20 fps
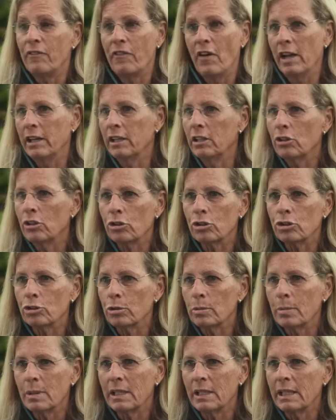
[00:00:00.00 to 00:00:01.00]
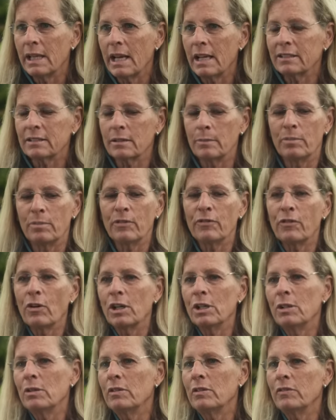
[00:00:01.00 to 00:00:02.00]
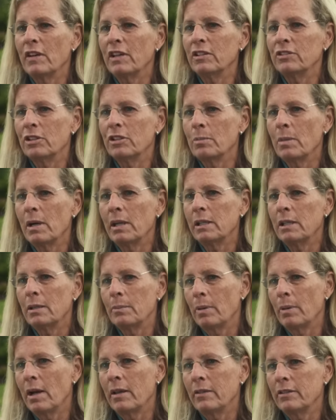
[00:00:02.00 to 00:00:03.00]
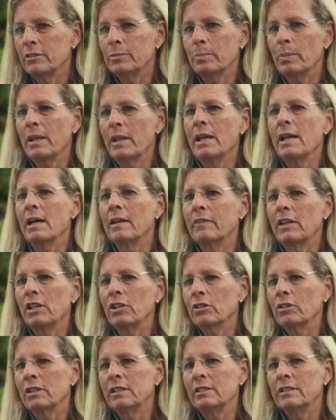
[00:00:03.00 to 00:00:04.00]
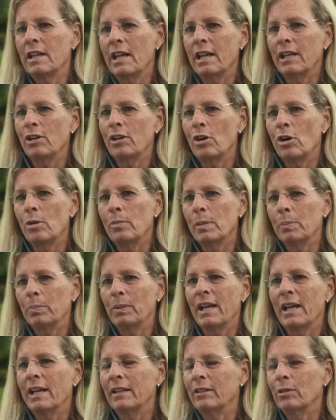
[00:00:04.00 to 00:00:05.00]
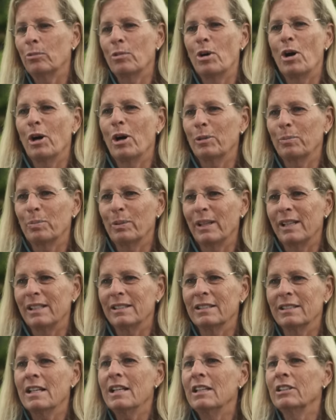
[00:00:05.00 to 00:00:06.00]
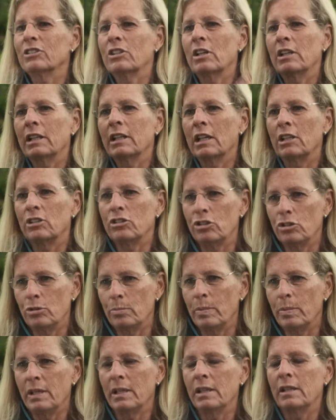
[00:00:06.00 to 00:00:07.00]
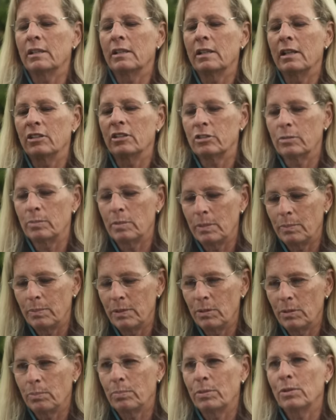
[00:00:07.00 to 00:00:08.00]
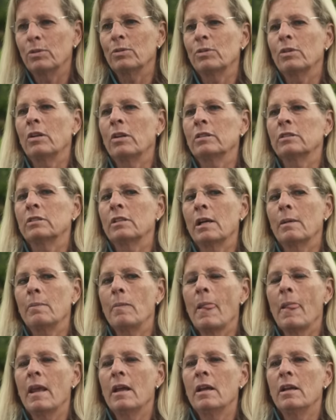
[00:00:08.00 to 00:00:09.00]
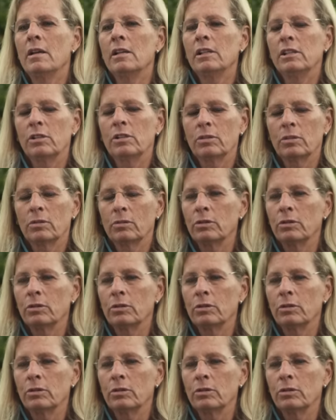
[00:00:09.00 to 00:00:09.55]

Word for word: find a nurseryman and ask them before you invest your money and buy this plant that you're going to take home and plant in the wrong place. It's going to get too big. It has to be pruned all the time. You're